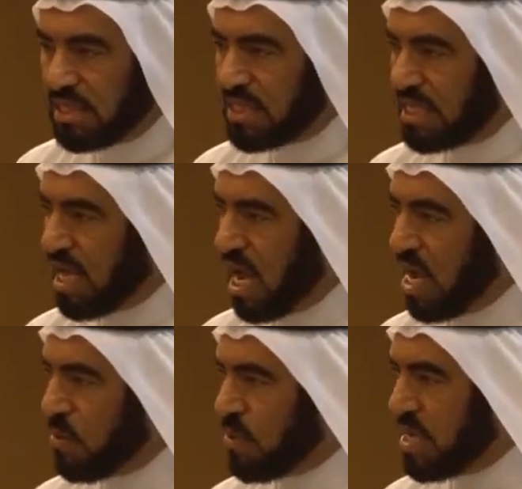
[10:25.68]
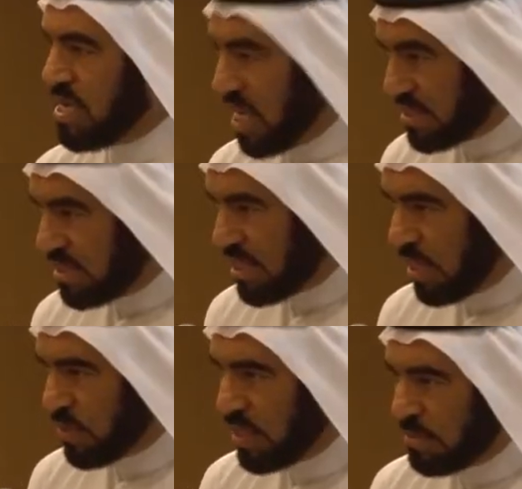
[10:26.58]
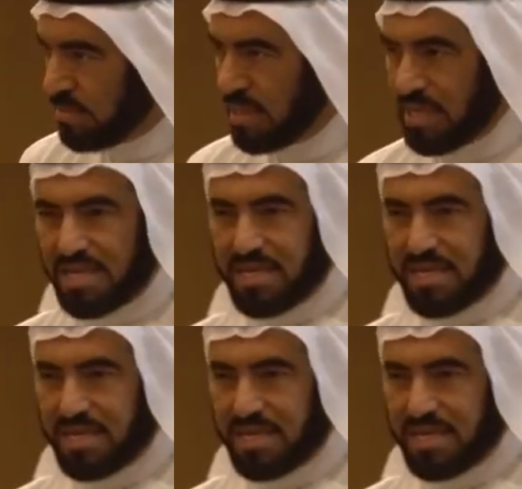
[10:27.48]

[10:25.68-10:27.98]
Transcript: She said, I will not stay with him.